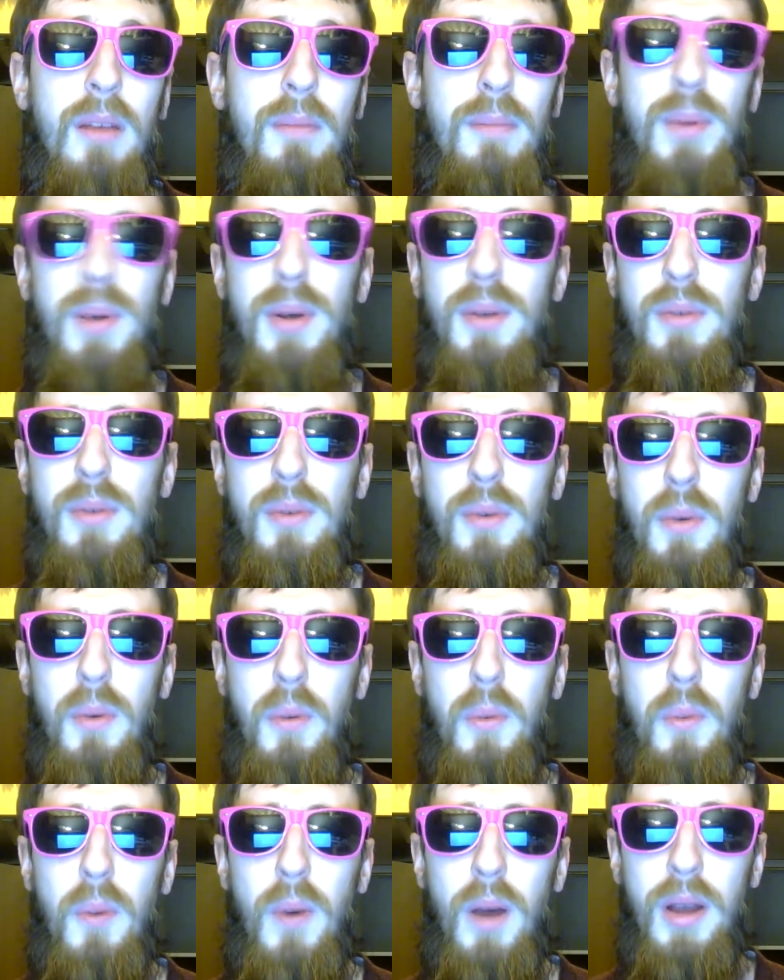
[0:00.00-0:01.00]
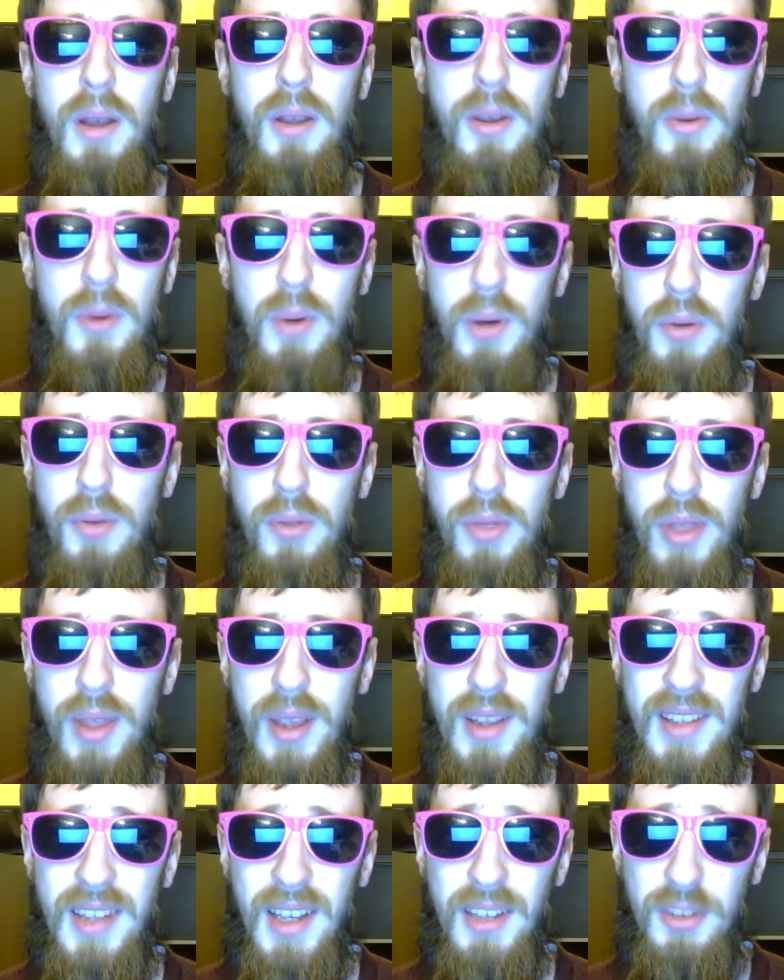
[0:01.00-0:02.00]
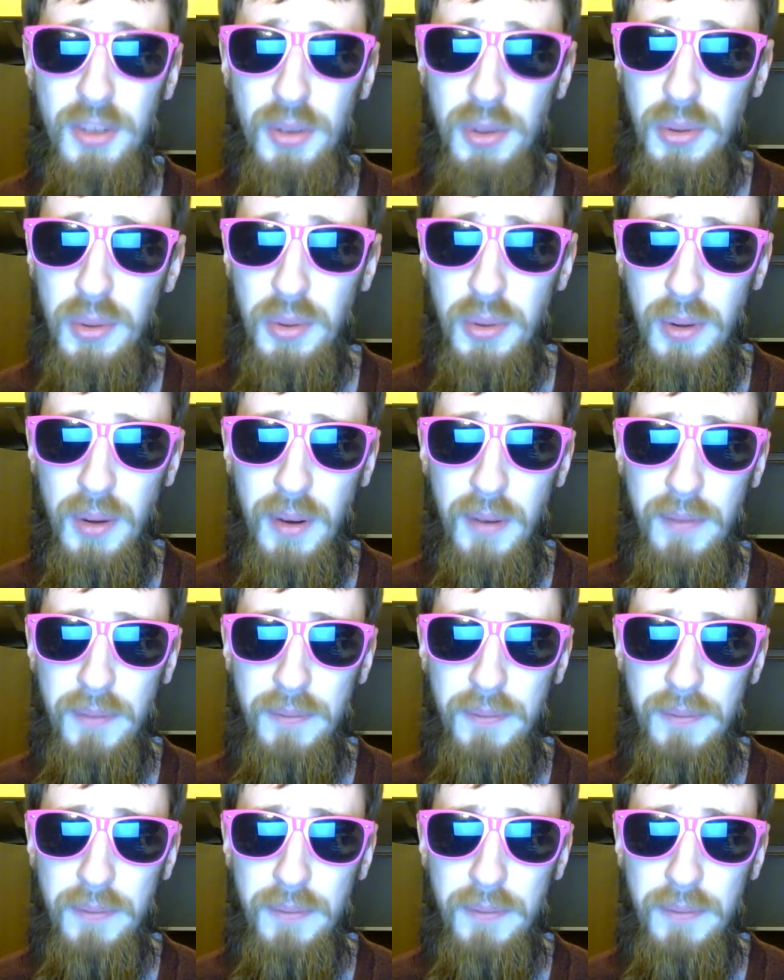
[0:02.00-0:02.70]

But why quote this at all?